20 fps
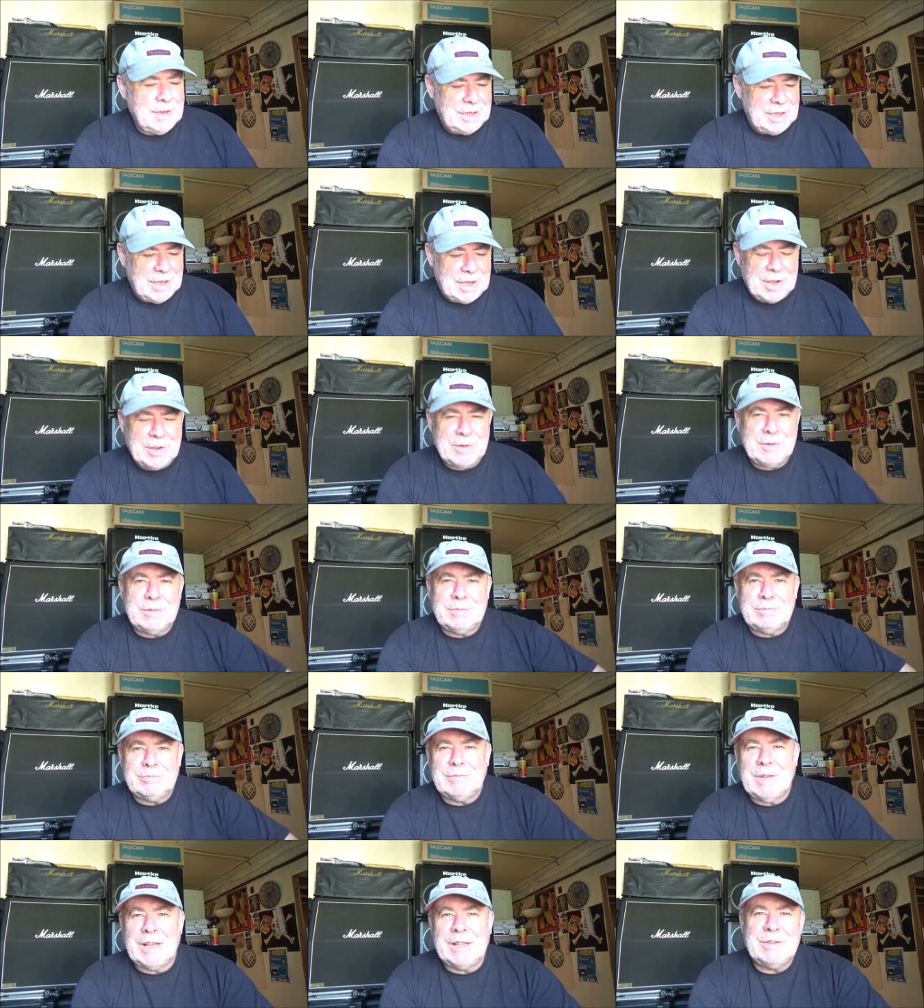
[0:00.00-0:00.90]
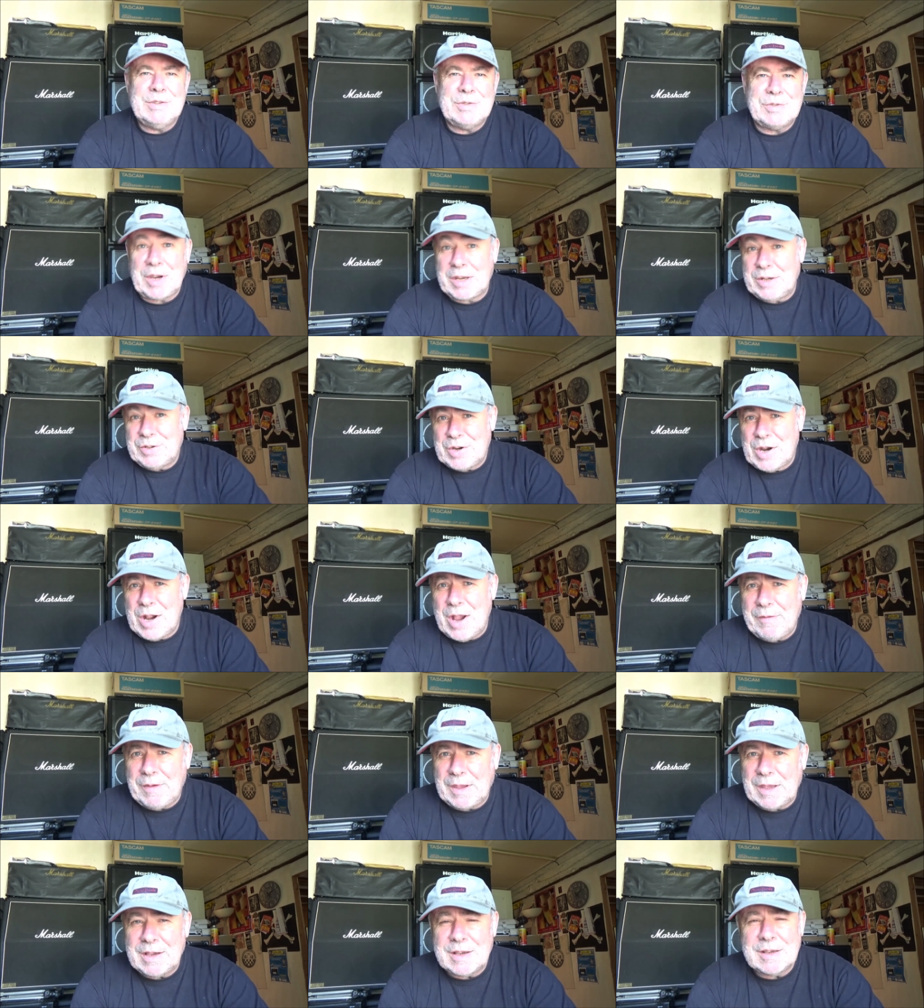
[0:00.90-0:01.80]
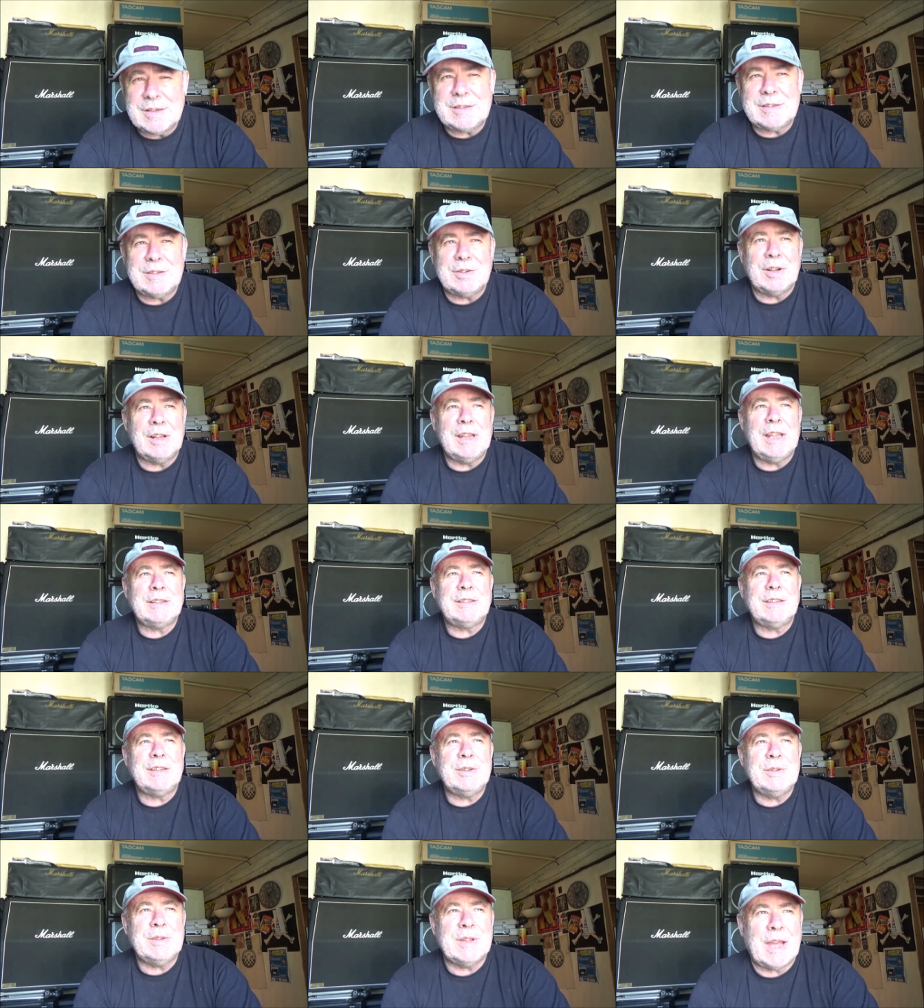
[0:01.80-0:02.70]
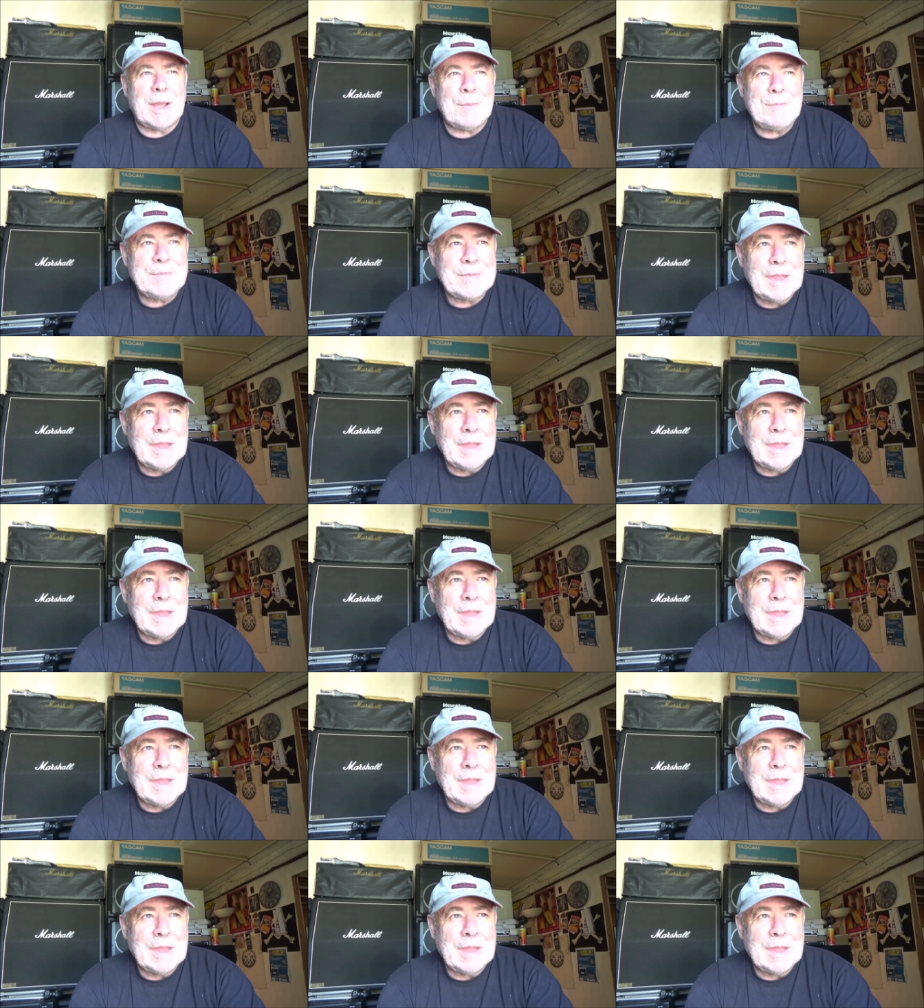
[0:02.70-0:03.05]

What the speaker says: you know, and drink driving because you're not allowed to do that.